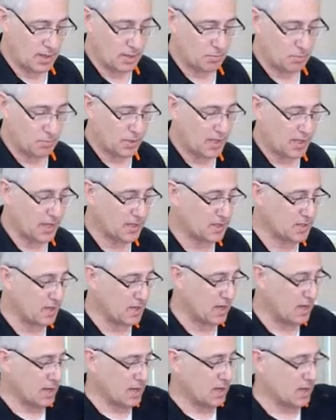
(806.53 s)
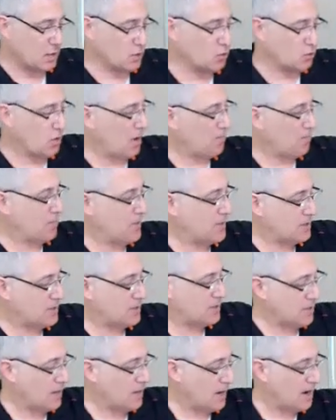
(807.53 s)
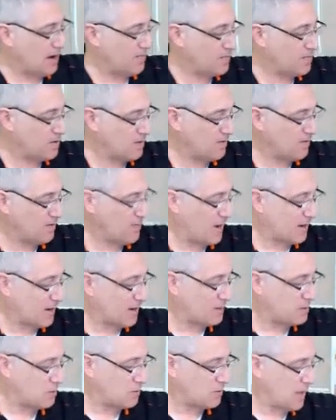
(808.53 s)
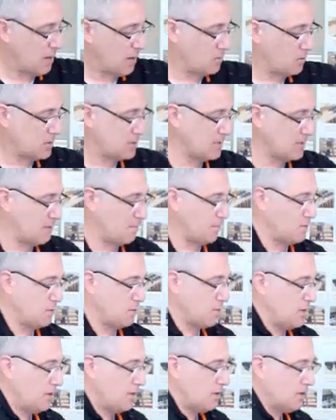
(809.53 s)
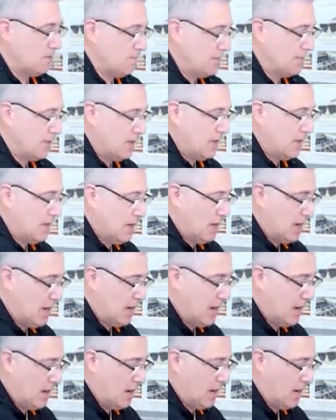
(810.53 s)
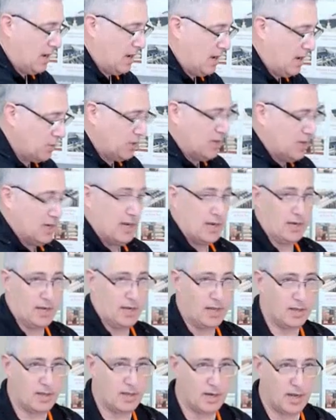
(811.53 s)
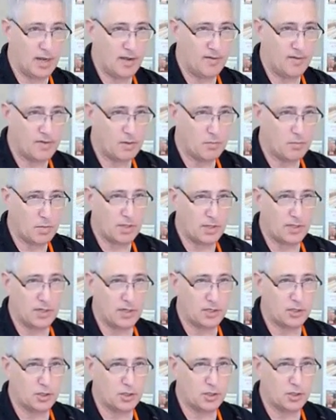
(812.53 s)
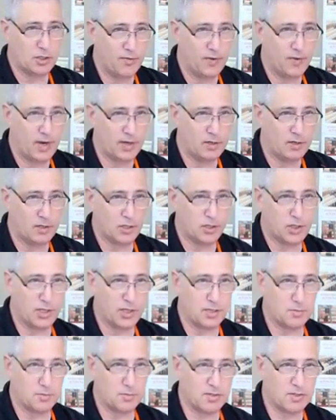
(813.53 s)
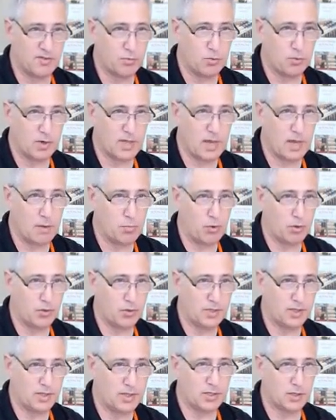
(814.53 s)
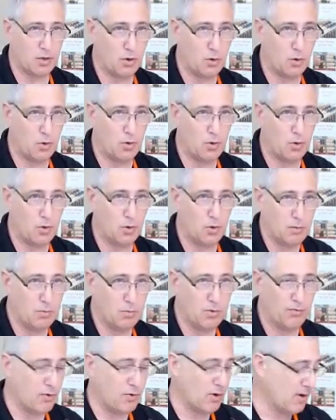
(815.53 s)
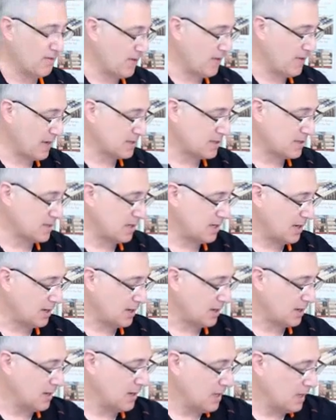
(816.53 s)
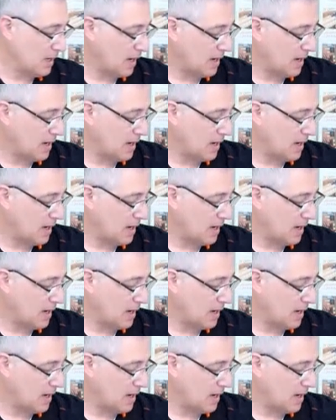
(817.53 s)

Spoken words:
in place and drop these in after the fact. So that will slip through here. I can put it in, and then I have the ability to do final adjustments of where that bolt needs to go before I fasten it in.